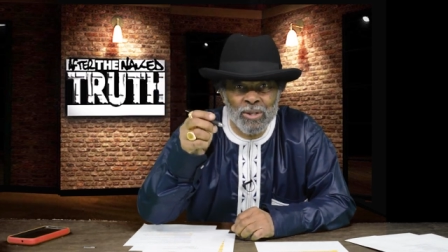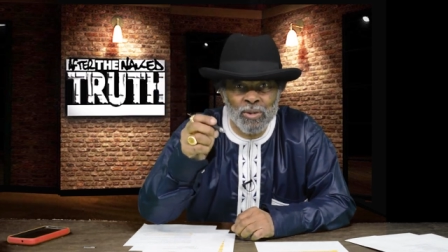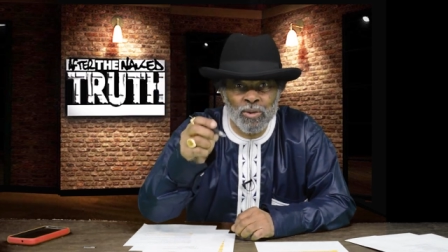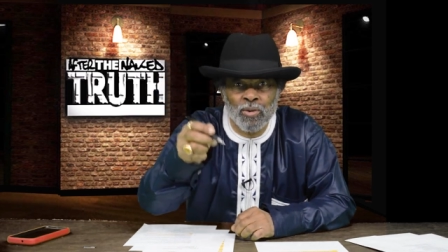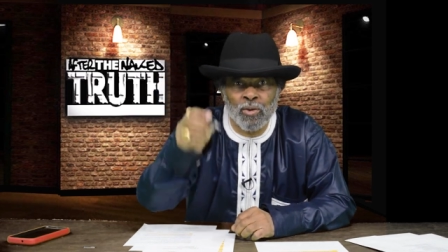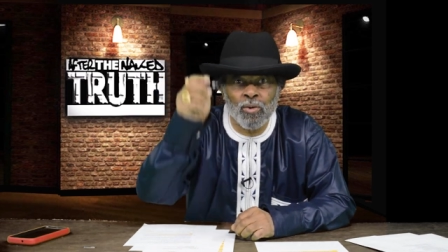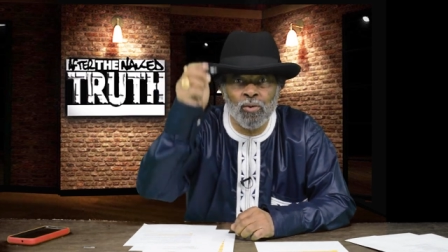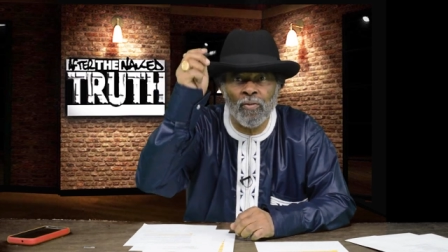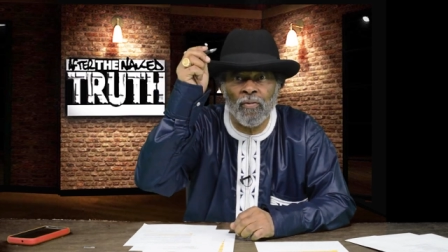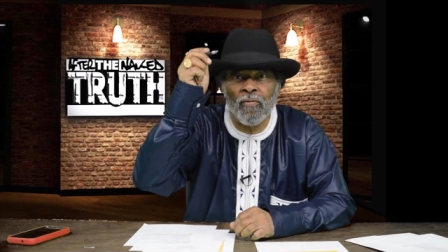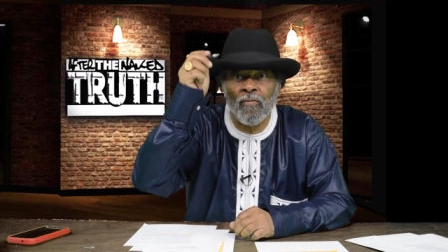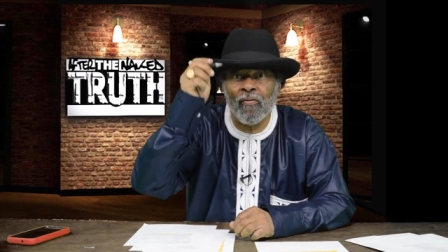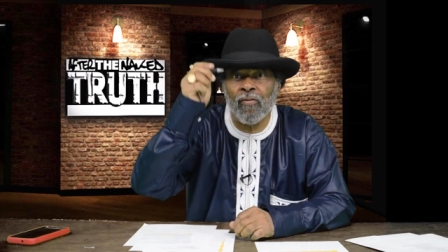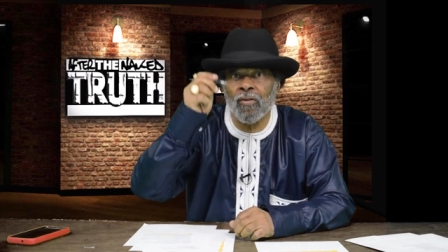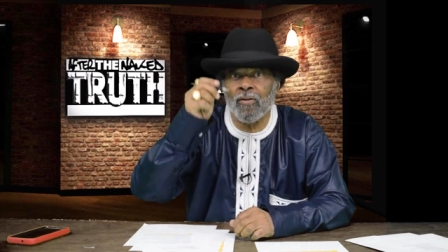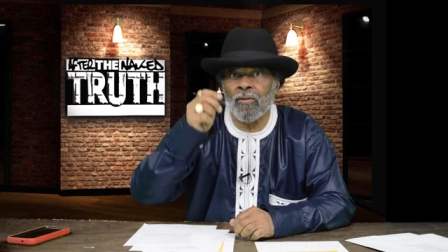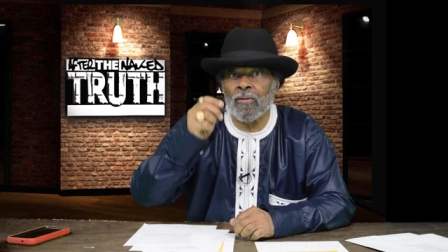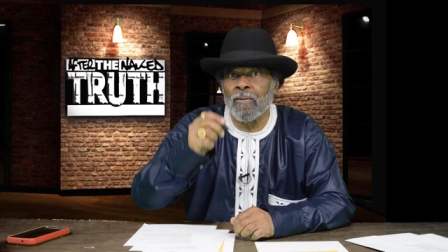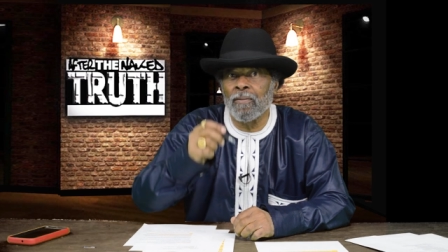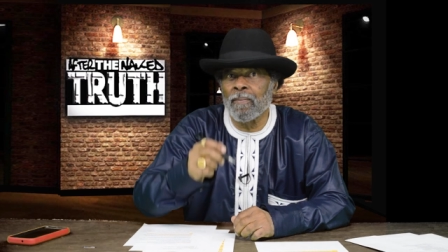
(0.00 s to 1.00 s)

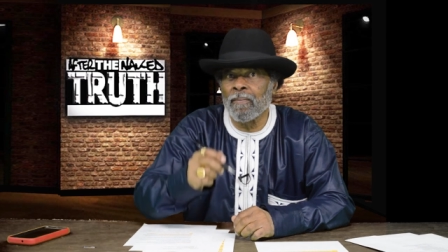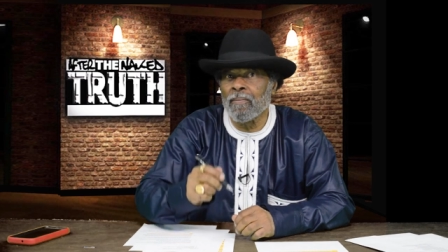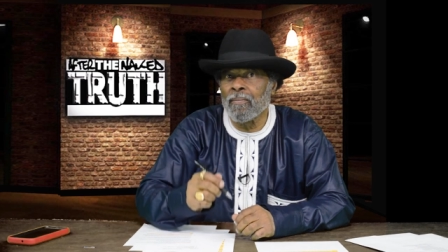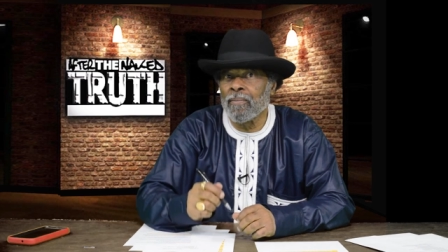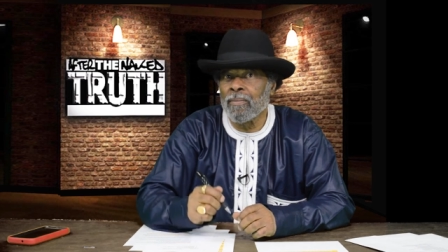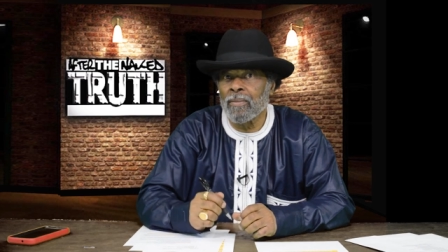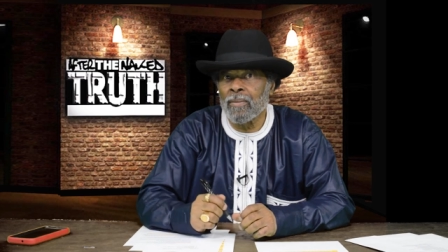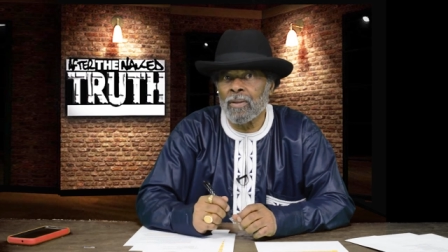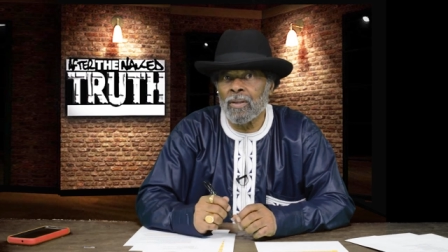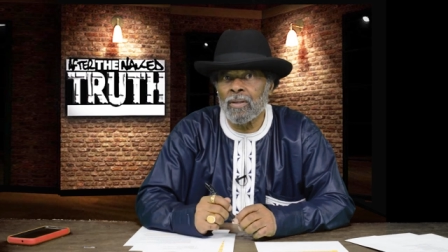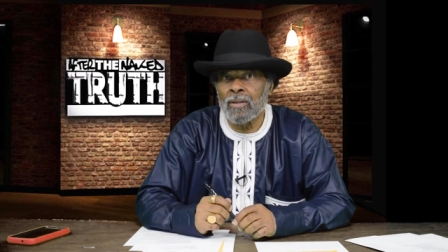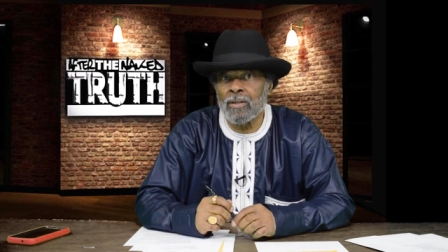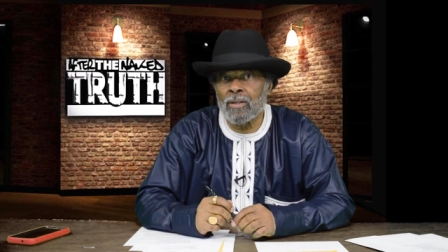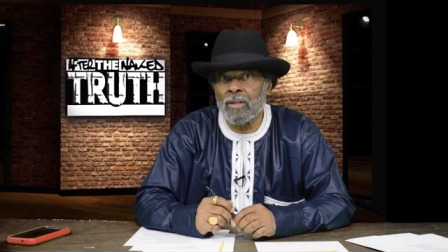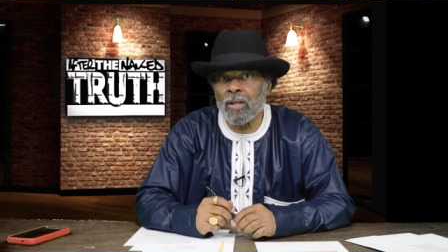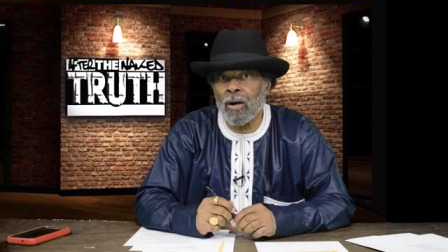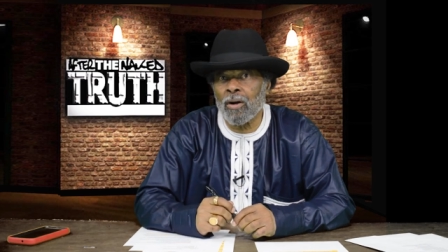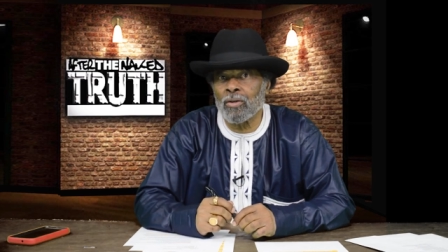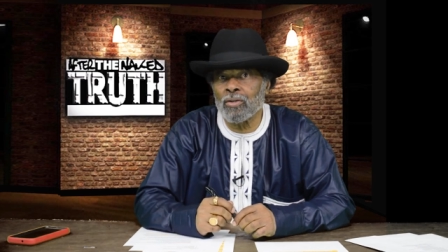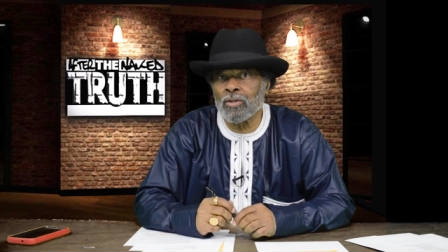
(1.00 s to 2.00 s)
truthful
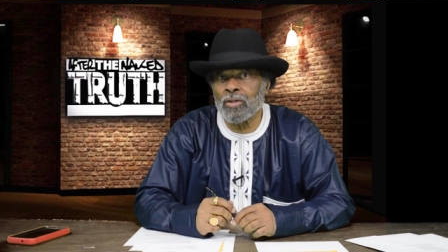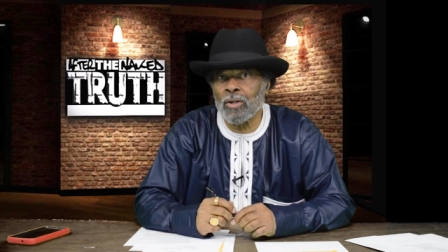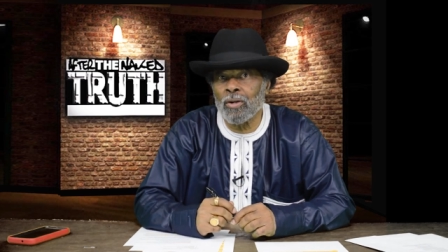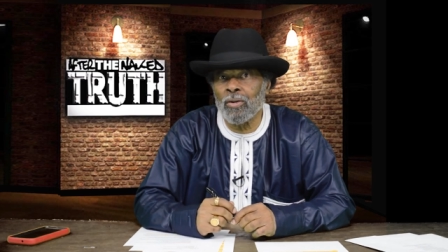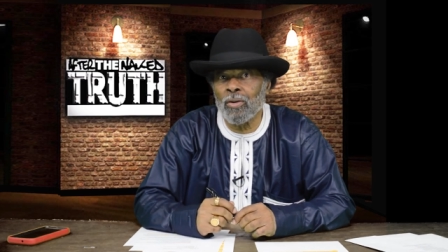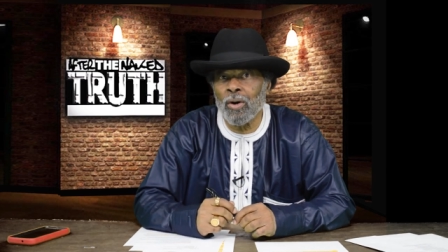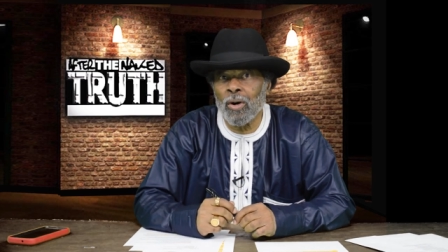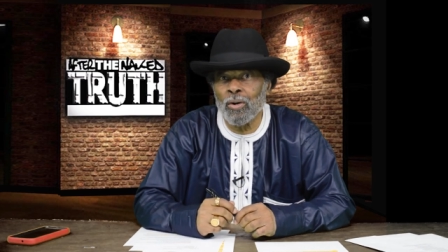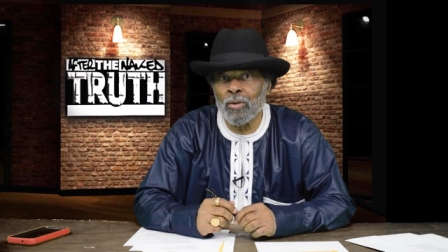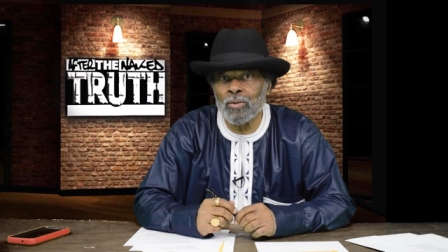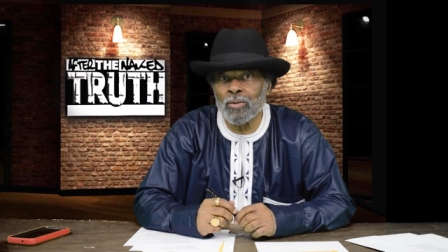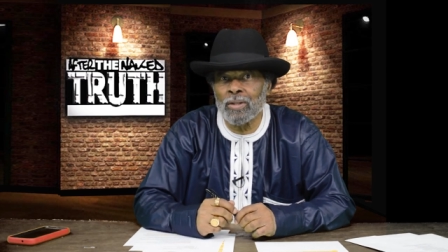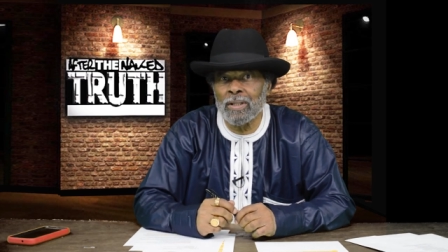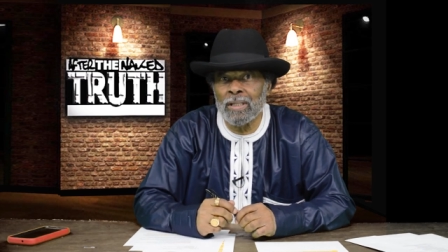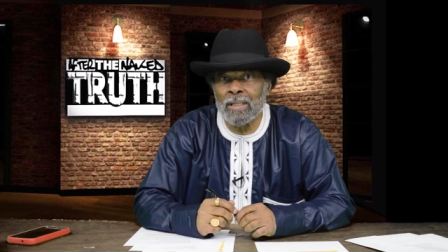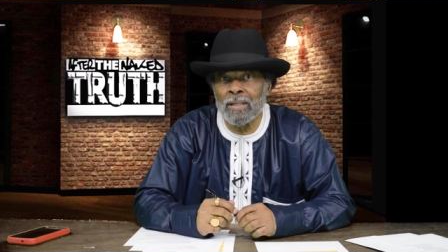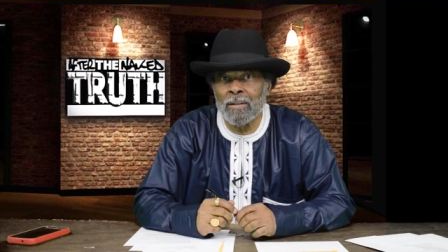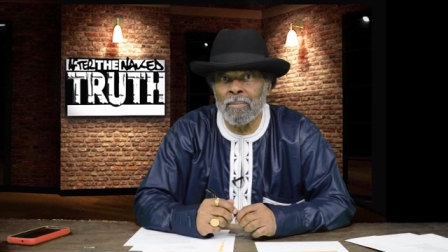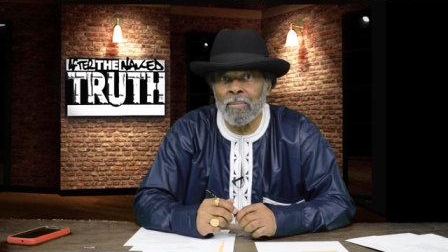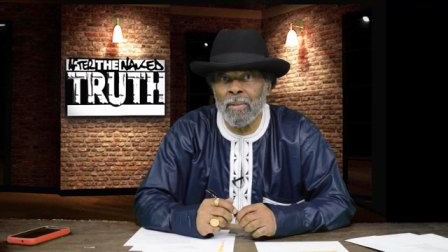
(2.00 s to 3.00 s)
talk show host
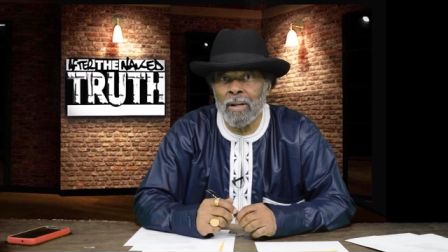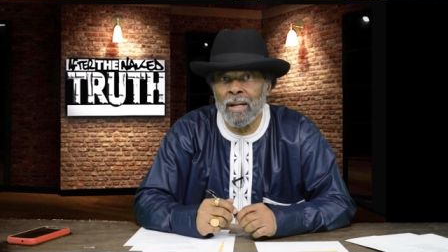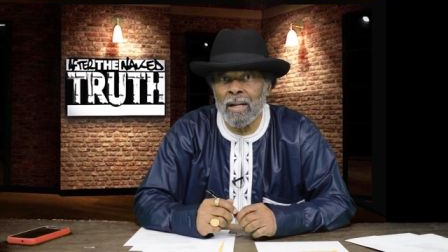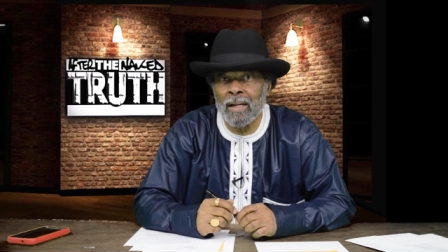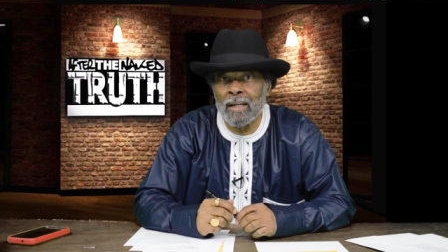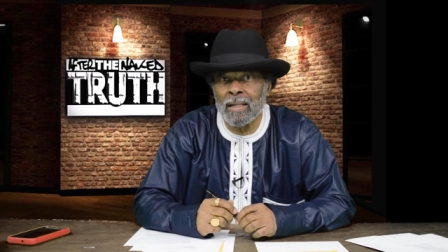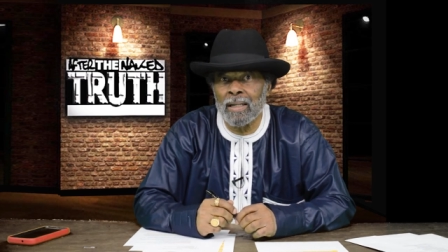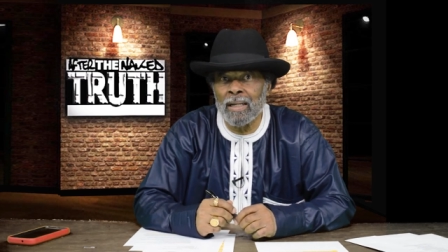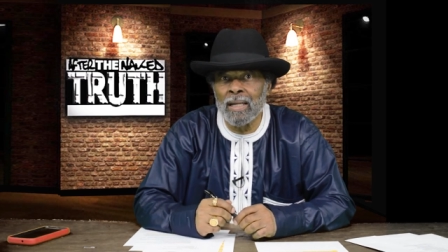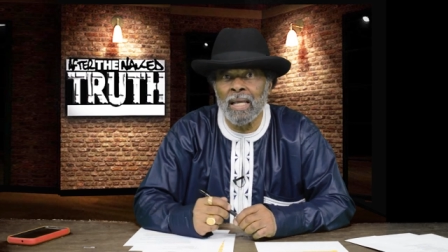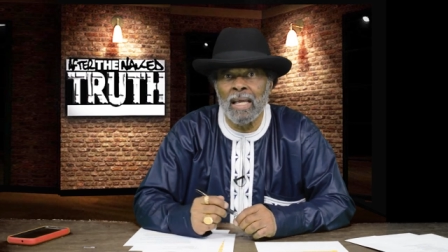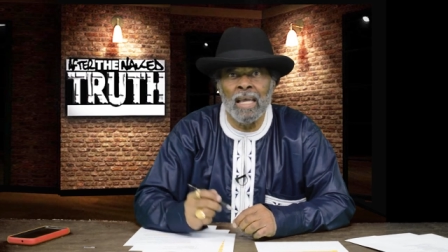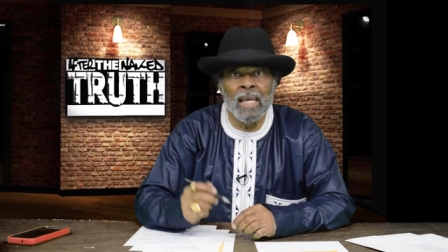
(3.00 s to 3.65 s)
in America.